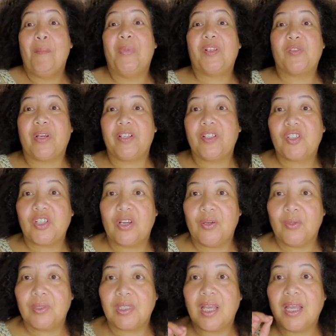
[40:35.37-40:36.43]
But Trader
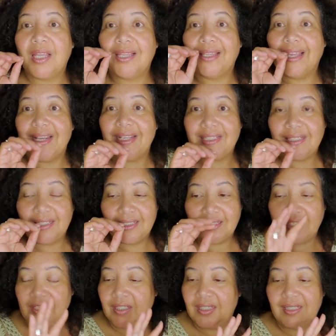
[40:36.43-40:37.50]
Joe's Lacey's
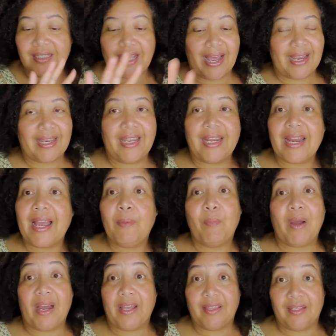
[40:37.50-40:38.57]
cookies. I
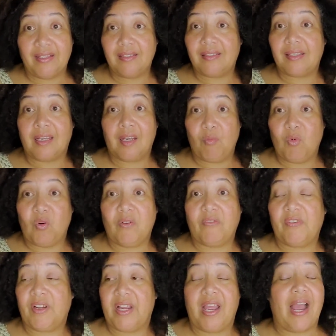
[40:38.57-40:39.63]
cannot buy these
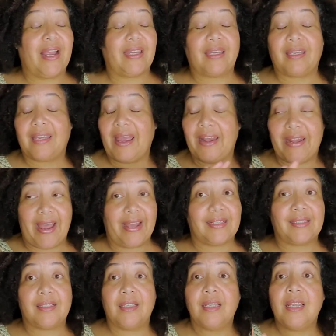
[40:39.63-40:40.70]
anymore for now. I
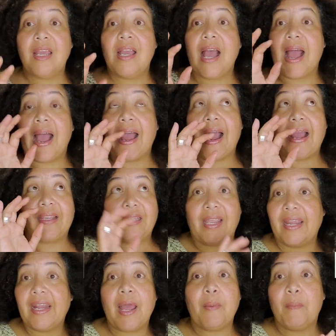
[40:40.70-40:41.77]
cannot
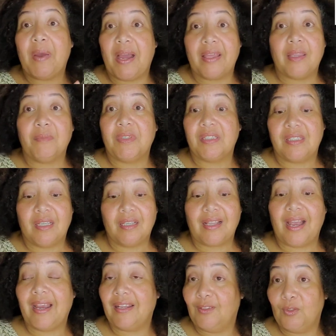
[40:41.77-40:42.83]
buy them
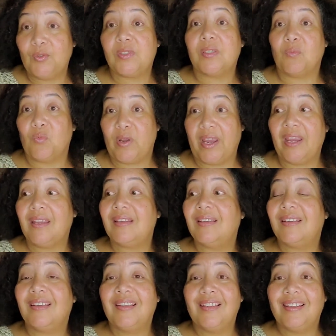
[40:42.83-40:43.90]
until I lose some weight.